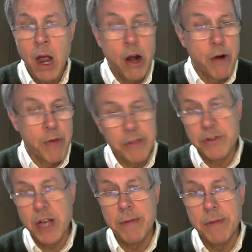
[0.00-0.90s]
Our other
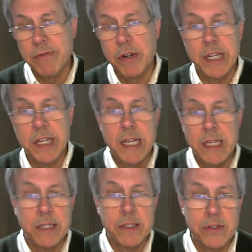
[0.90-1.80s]
topic for today
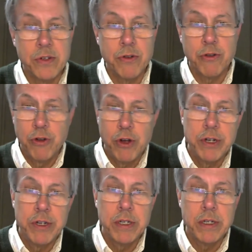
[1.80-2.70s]
is,
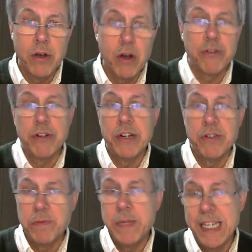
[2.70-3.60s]
should
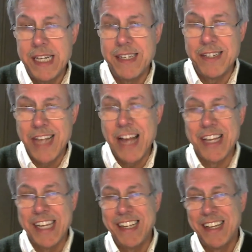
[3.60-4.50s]
auctioneers be
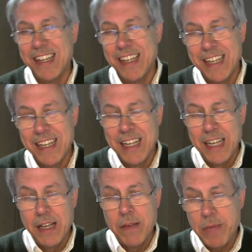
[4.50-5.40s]
selling
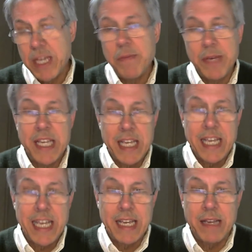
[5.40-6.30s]

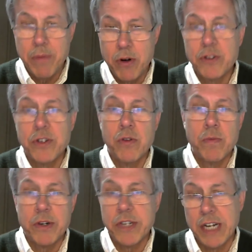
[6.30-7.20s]
PPE, personal
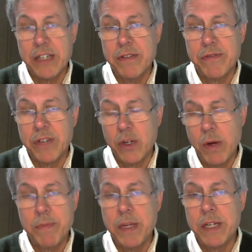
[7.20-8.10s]
protective
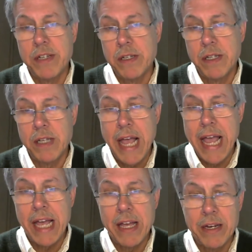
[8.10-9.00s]
equipment,
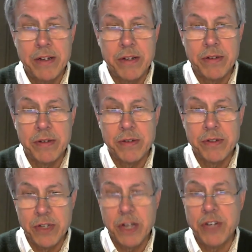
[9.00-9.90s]
and
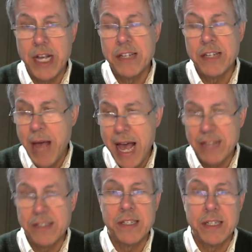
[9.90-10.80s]
such as
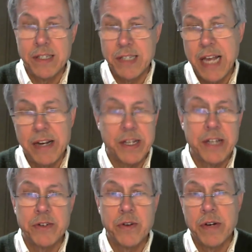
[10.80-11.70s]
masks and
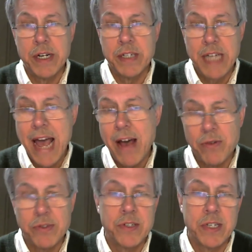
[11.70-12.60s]
sanitizer and
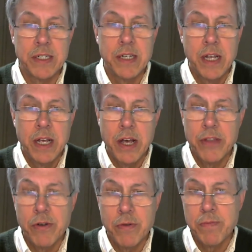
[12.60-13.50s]
gowns and
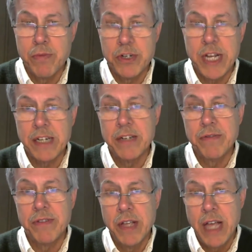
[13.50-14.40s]
other
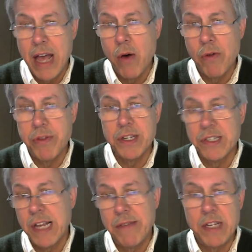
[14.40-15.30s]
protective health and
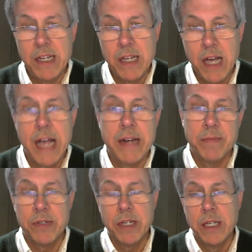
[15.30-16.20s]
safety items?